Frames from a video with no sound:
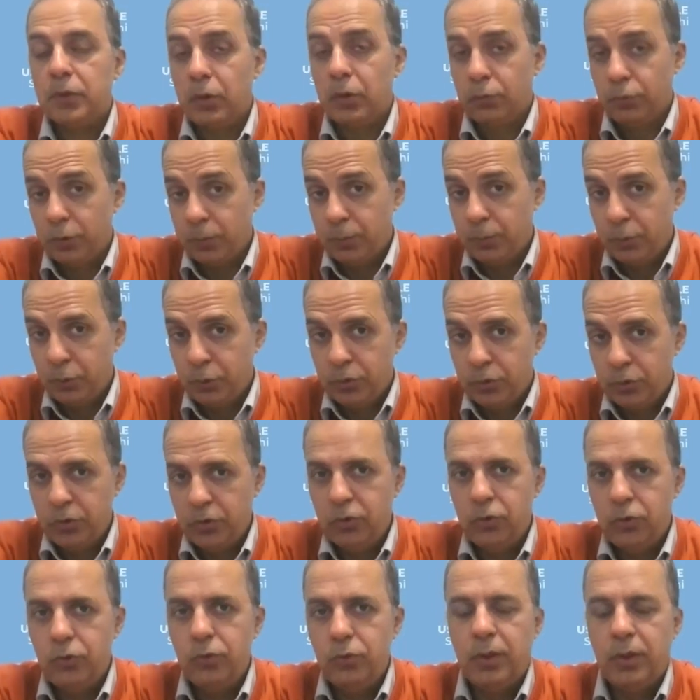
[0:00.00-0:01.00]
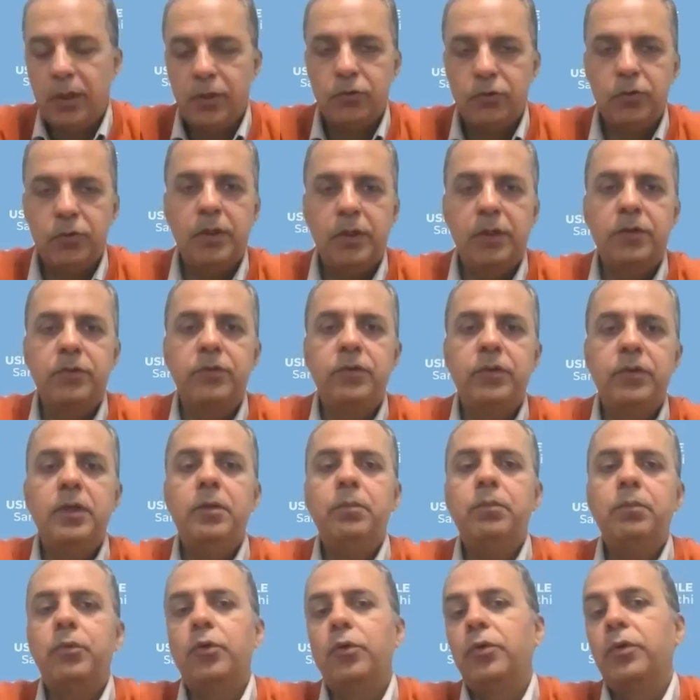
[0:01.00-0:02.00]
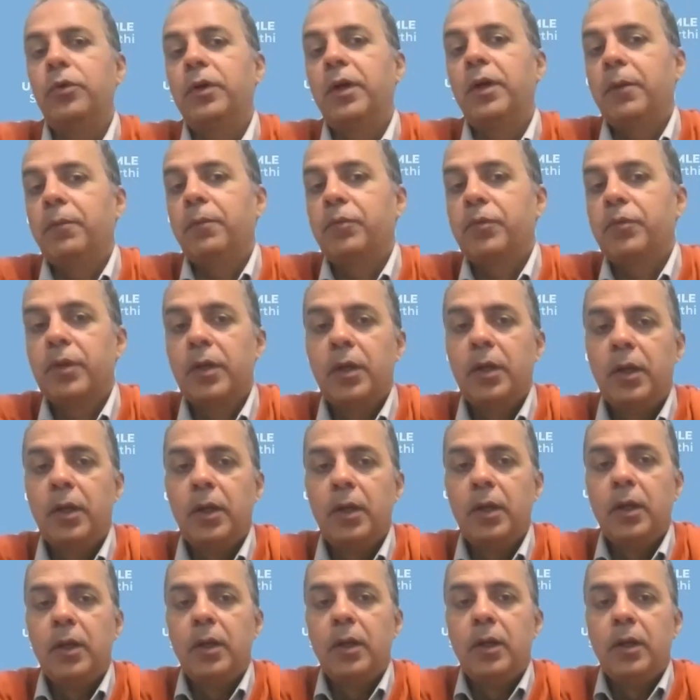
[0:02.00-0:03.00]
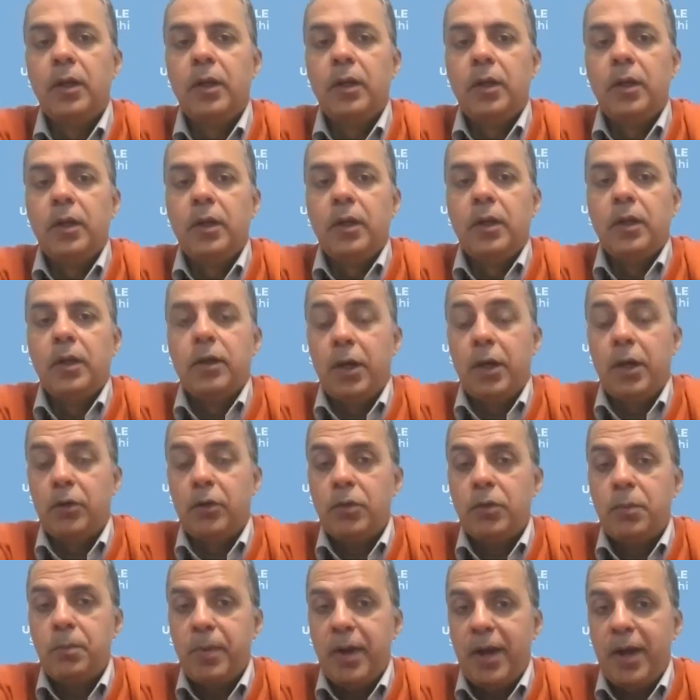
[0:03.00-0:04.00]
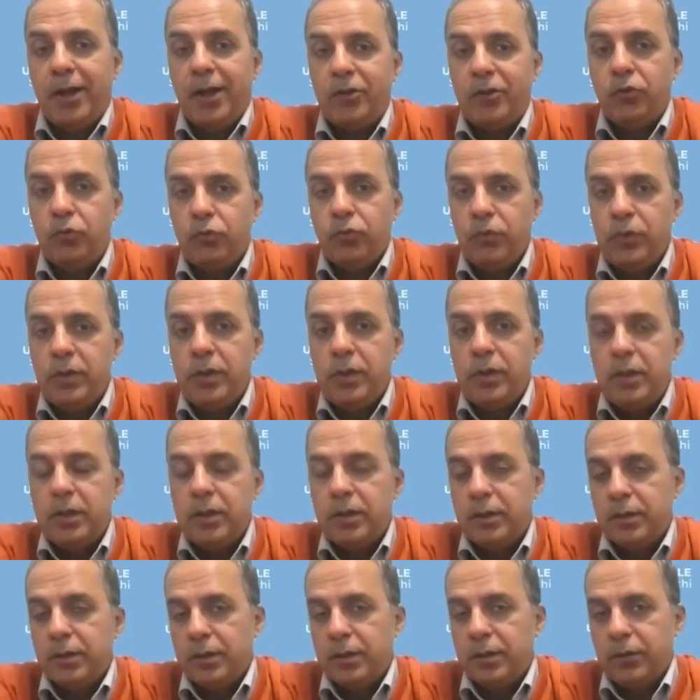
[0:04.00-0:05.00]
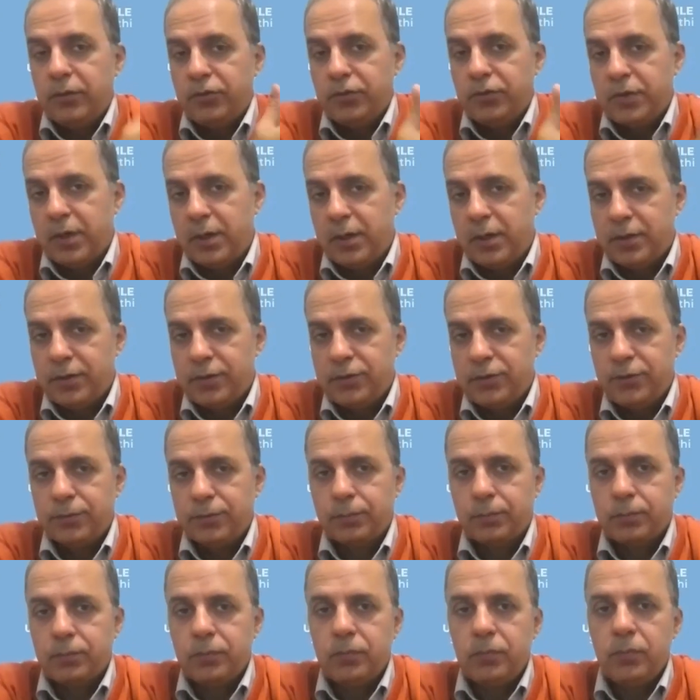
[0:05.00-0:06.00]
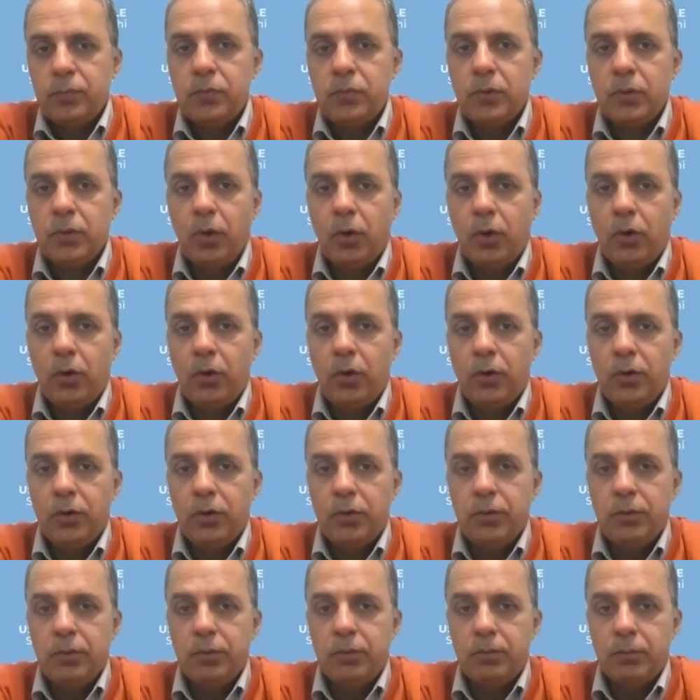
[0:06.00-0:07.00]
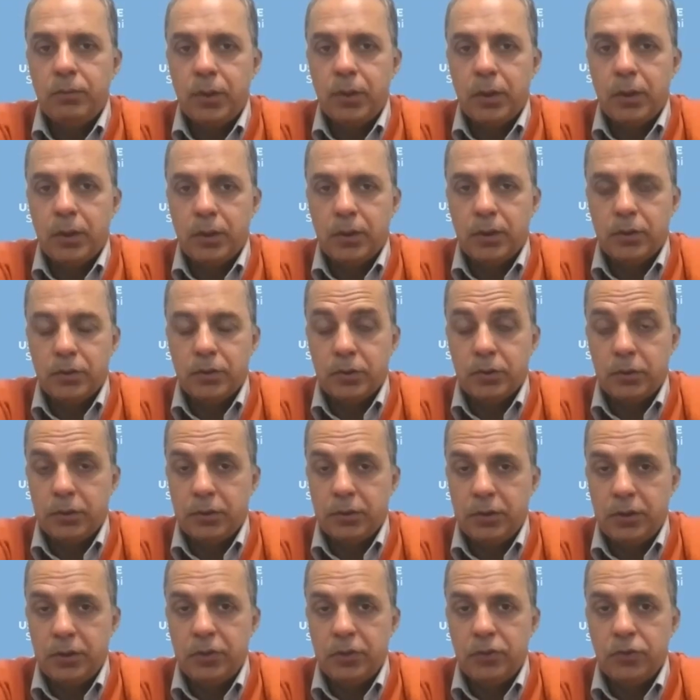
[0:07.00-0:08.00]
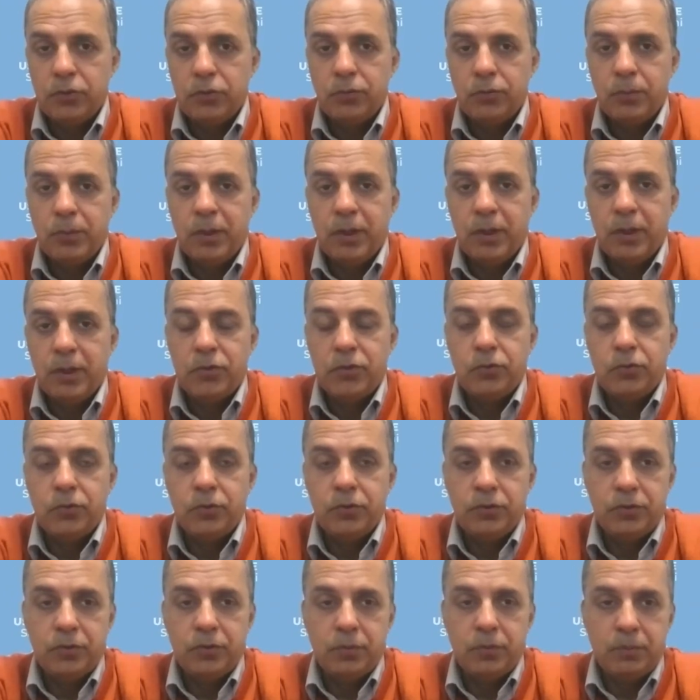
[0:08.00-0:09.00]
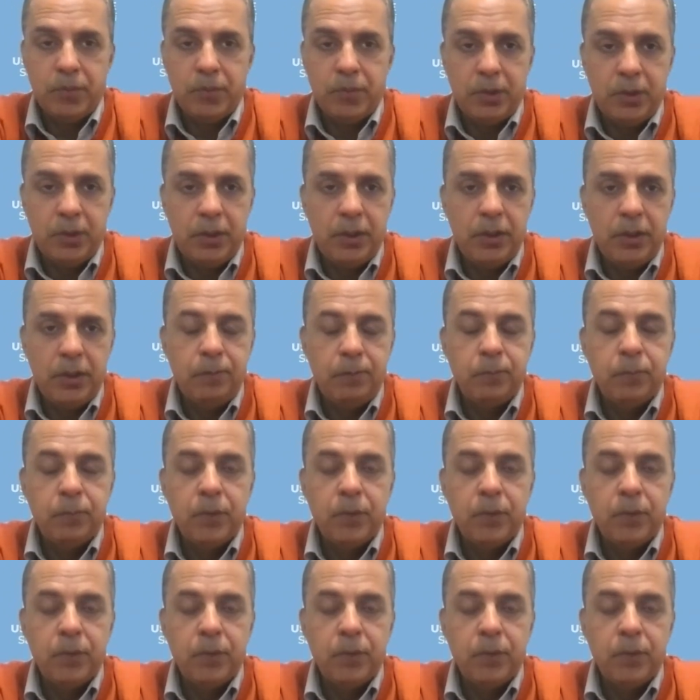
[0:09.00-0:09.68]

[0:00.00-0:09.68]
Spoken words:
for both you as well as the programs. Now, the match week starts on 13th of March, which is a Monday.